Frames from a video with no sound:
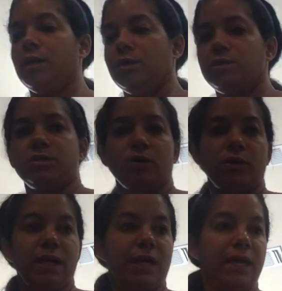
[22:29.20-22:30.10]

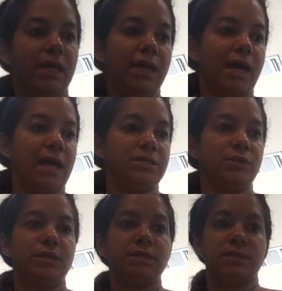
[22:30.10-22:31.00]
so as you
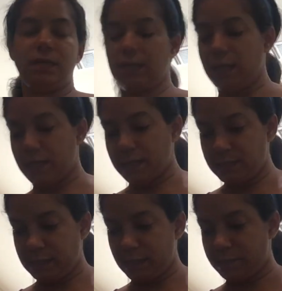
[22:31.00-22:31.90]
can see, it
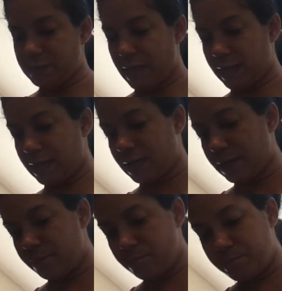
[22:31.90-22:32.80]
seems like
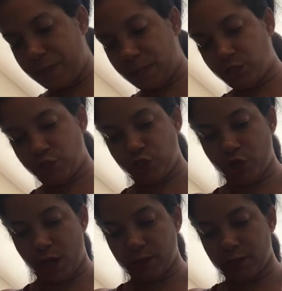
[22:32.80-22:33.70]
big
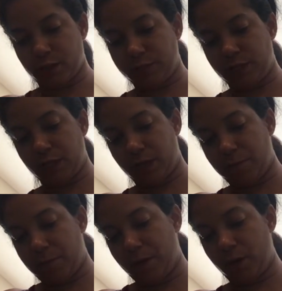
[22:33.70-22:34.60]
chunks of chicken,
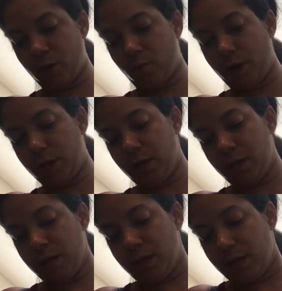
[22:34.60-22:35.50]
but you know what?
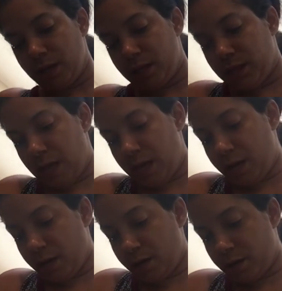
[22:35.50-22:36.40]

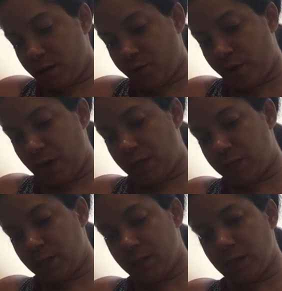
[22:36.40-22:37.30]
They're great,
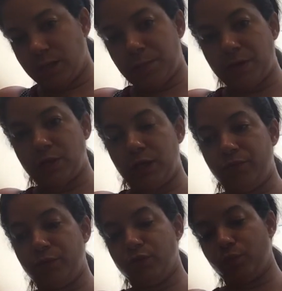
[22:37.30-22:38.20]
especially if
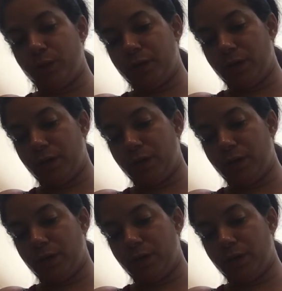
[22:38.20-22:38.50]
you're doing